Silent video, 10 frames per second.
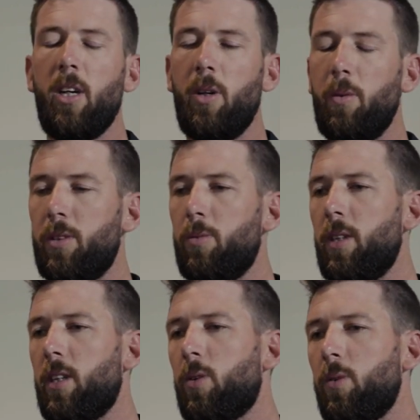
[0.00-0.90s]
It was a
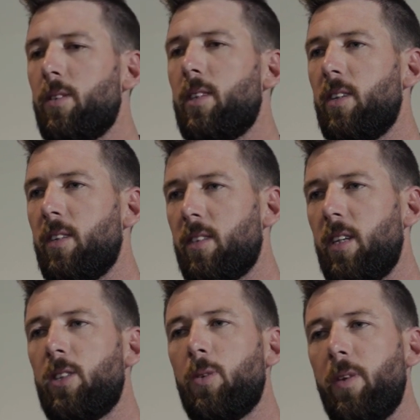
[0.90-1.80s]
really cool series.
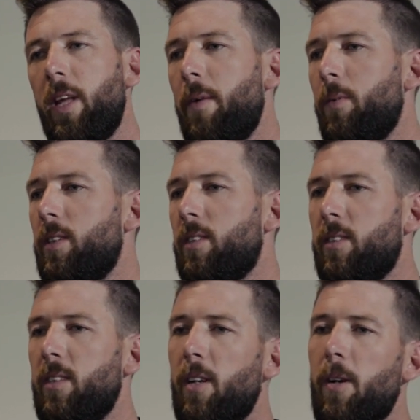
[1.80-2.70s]
So doing that
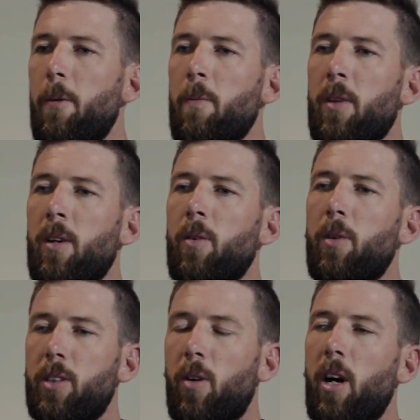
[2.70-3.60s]
was
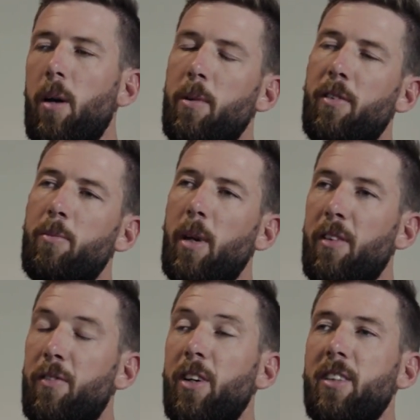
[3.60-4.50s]
an eye-opener for me.
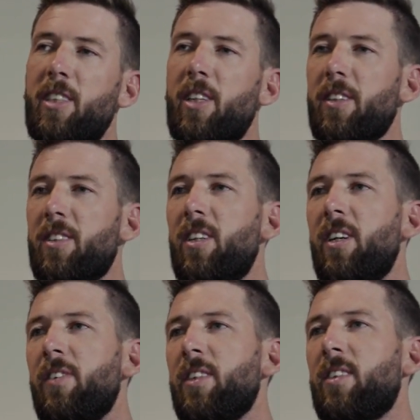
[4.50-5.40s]
The first year I was
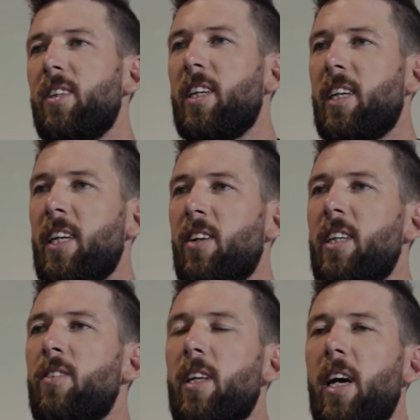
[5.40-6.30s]
nervous. Again, I
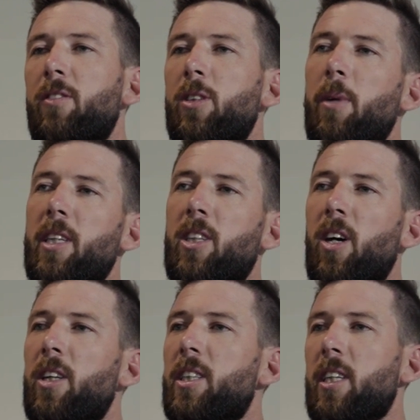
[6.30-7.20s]
didn't really have too much
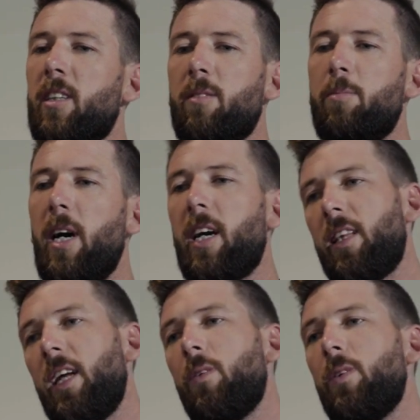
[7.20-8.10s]
coaching back
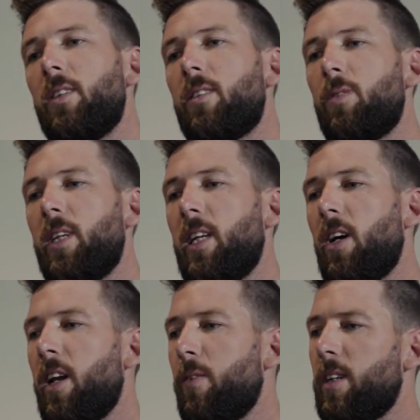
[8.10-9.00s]
then. It was really,
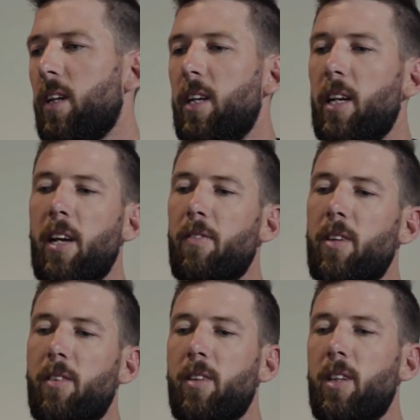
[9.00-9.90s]
I only went to Lyndon
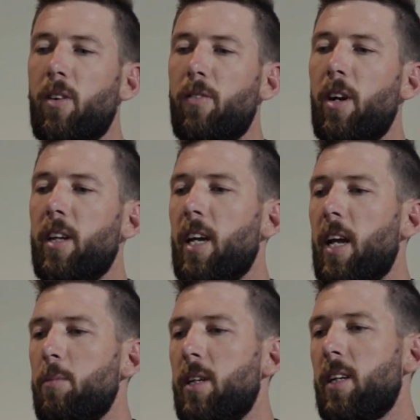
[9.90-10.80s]
Heffernan, the off-road
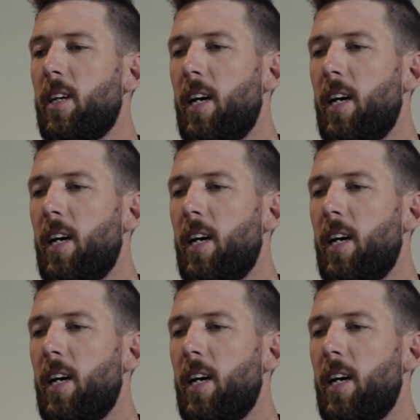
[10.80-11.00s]
academy.